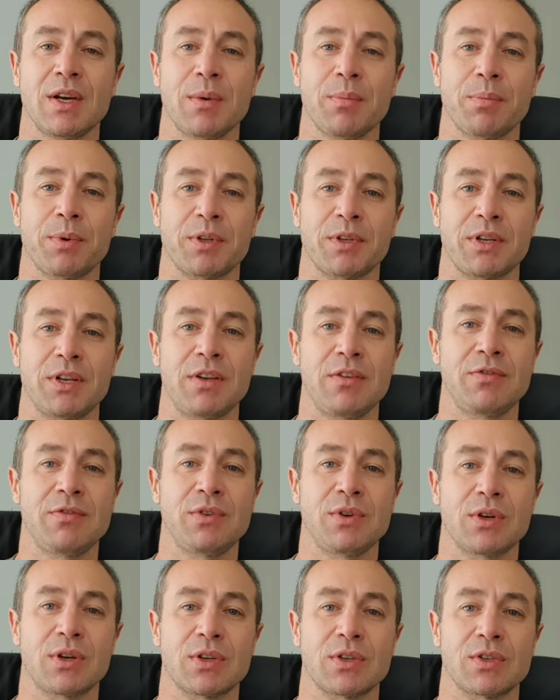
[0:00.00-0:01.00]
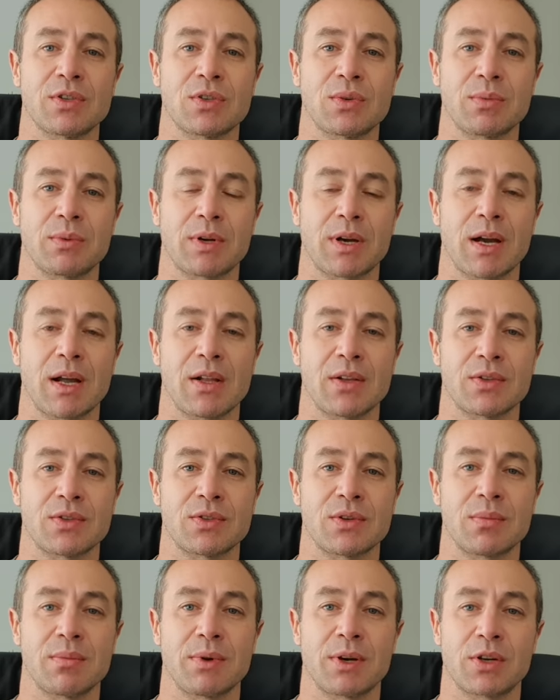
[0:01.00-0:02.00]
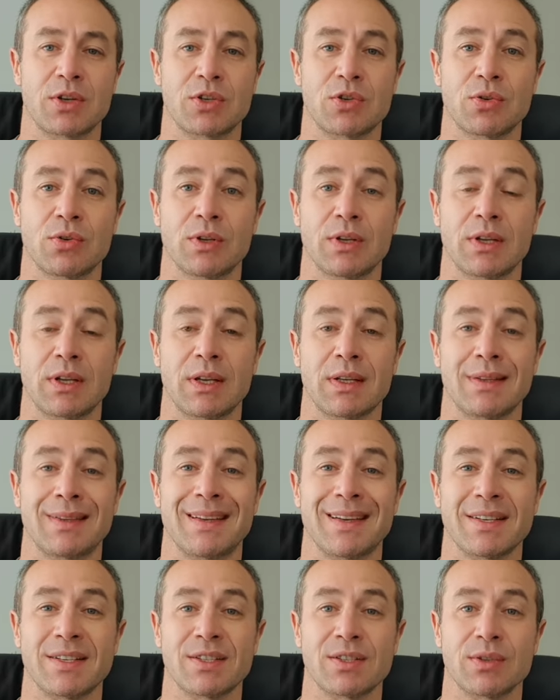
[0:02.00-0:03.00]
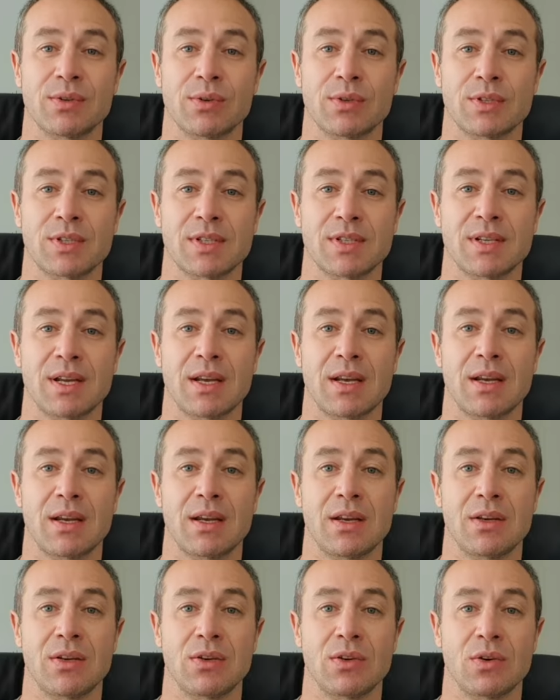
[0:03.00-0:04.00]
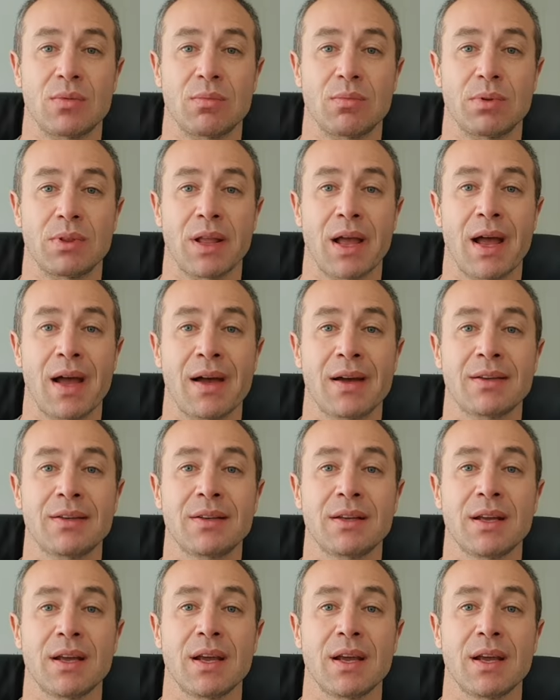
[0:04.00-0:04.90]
but if you consume calcium, make sure that it does not stay in your blood.